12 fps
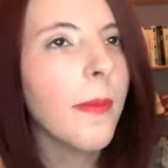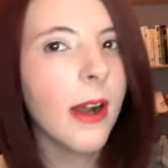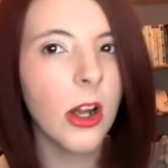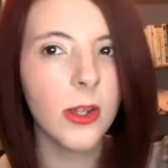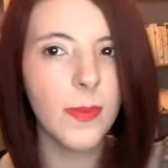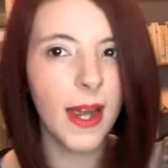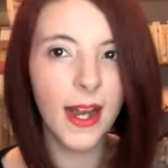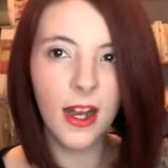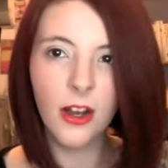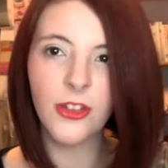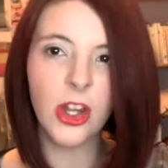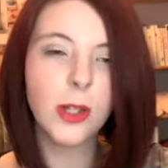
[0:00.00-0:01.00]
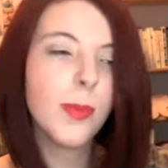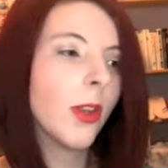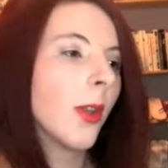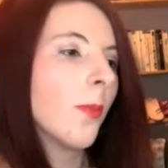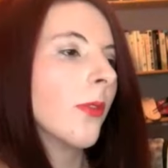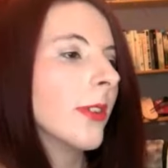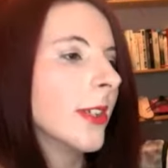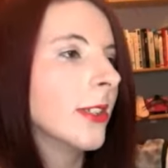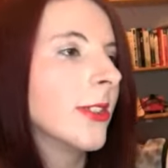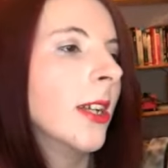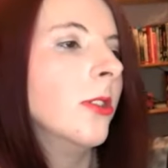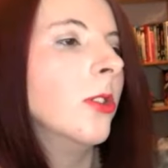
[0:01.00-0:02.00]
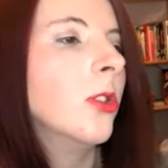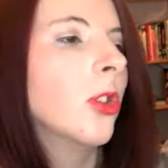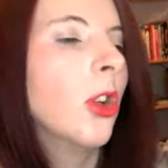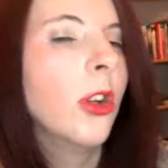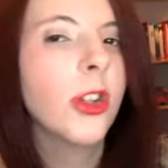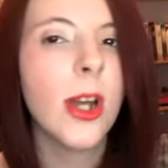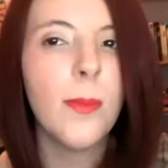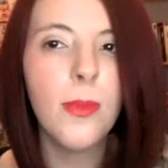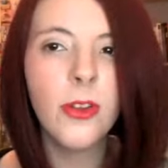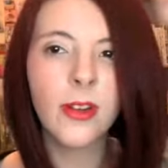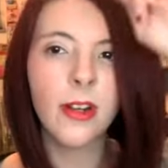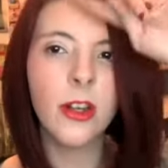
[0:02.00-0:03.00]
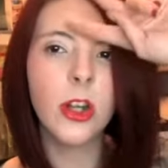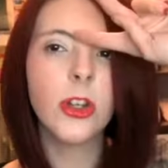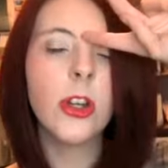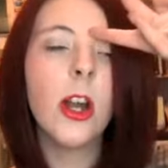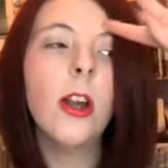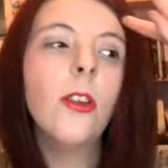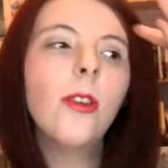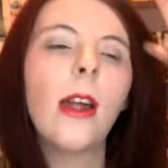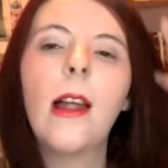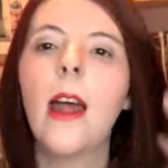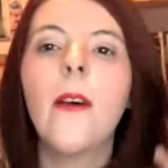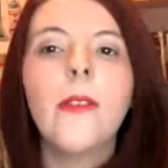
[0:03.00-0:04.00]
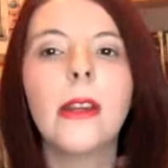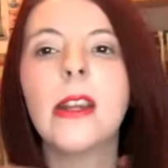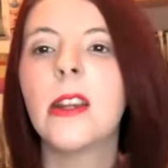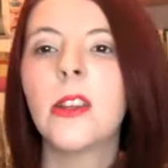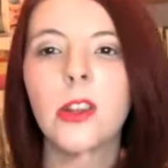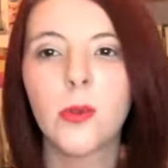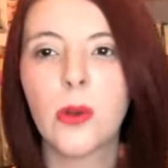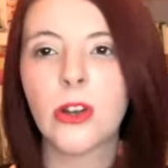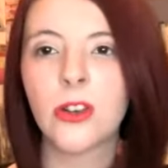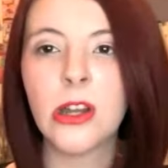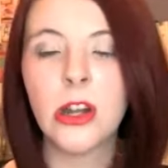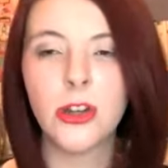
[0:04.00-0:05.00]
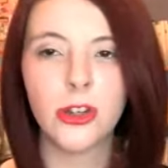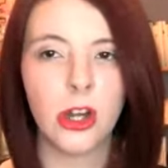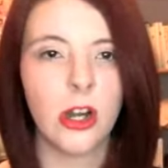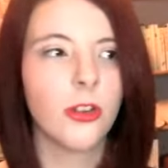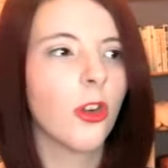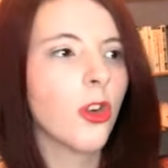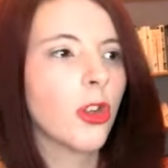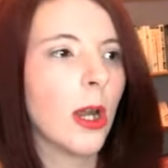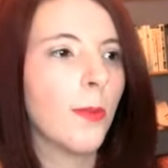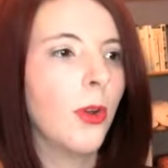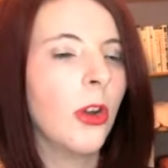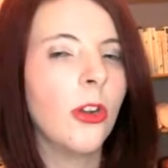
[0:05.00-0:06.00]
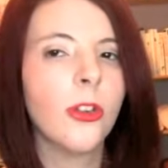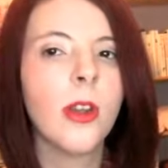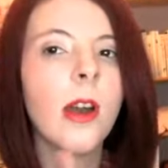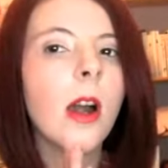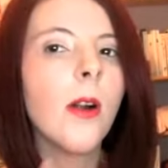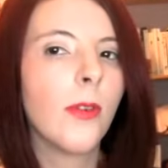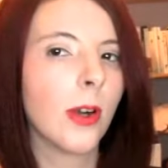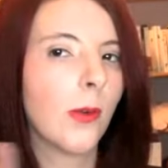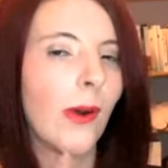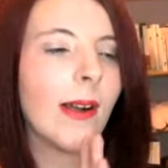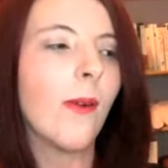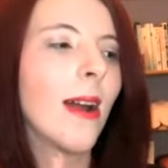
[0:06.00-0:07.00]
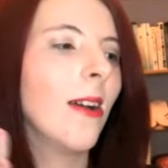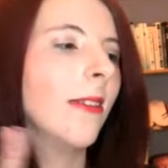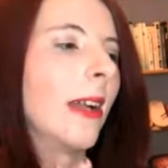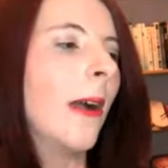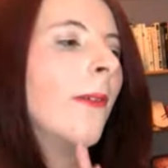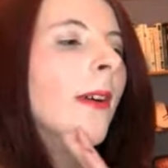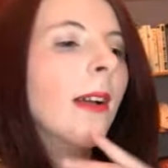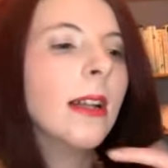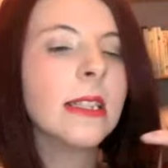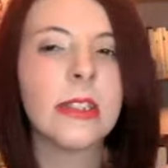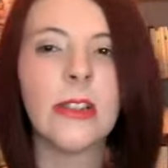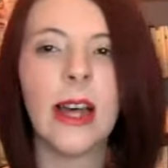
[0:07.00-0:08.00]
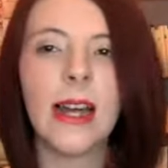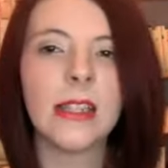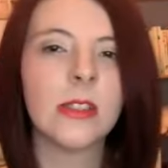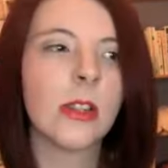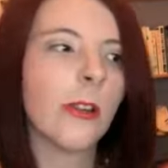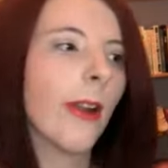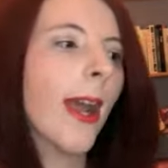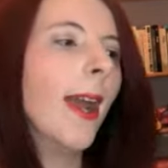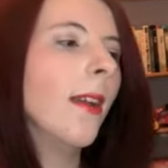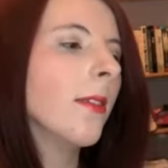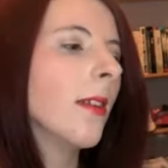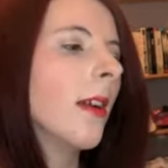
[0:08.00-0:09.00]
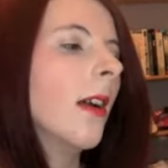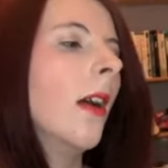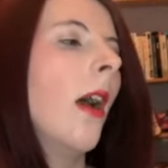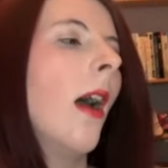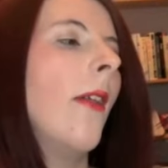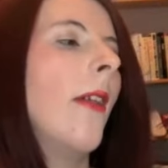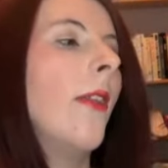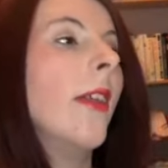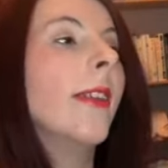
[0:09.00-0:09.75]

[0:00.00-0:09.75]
Because my hair does build up resistance to shampoos and conditioners, and I haven't needed to switch conditioners or shampoos for quite a while now. So that is great. And then